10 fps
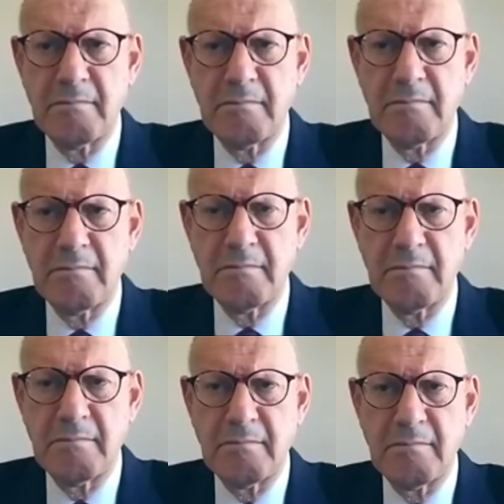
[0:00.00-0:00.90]

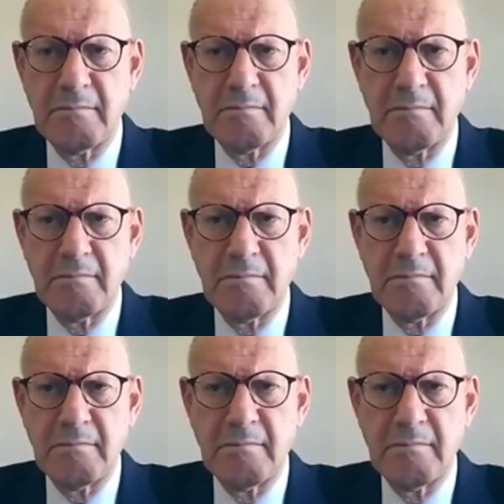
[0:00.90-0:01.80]

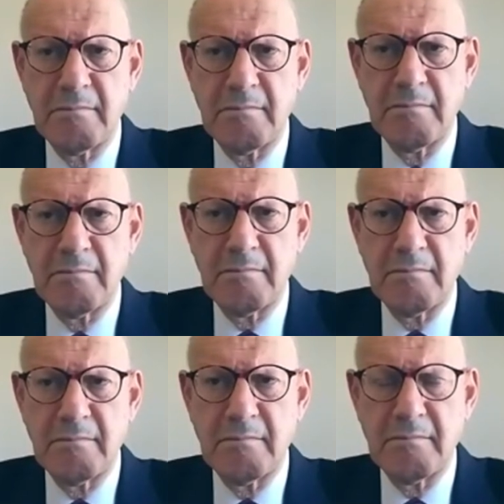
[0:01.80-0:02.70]

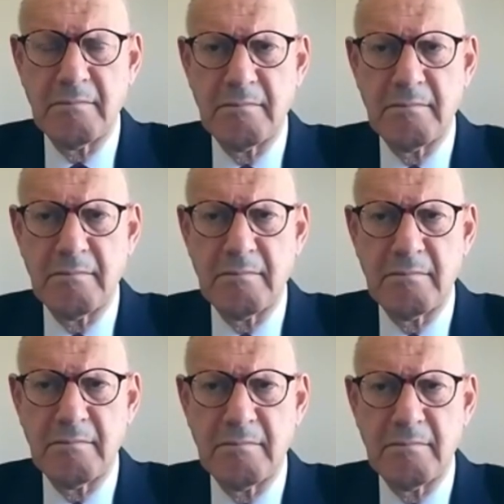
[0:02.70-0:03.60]

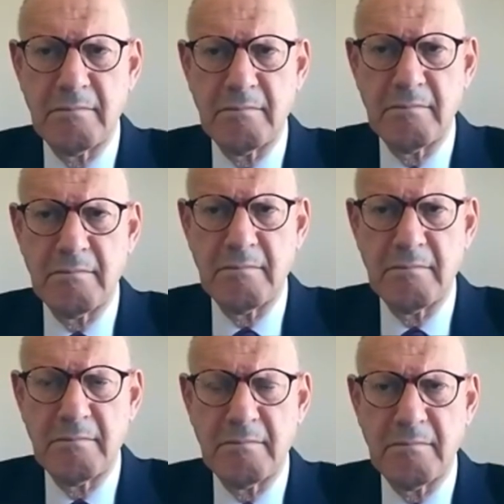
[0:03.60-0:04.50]

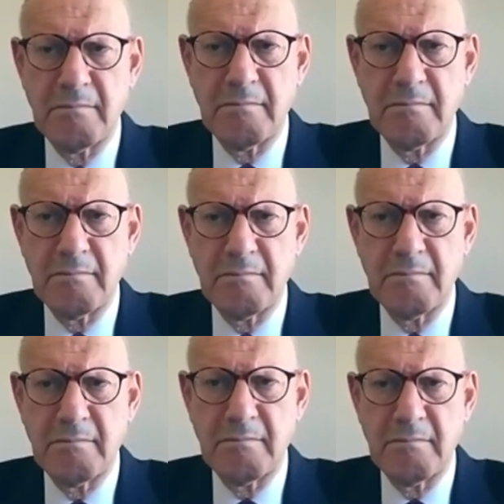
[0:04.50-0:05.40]

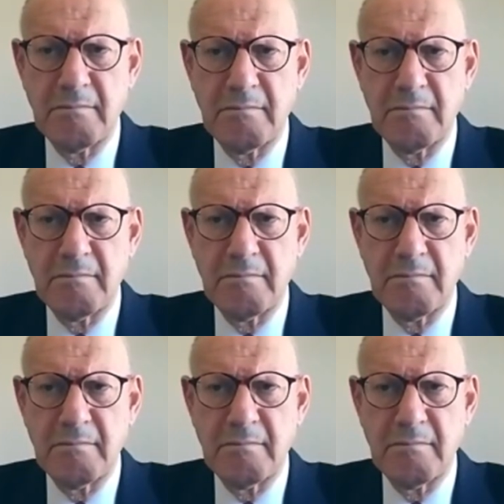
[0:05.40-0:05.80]
This person isn't speaking.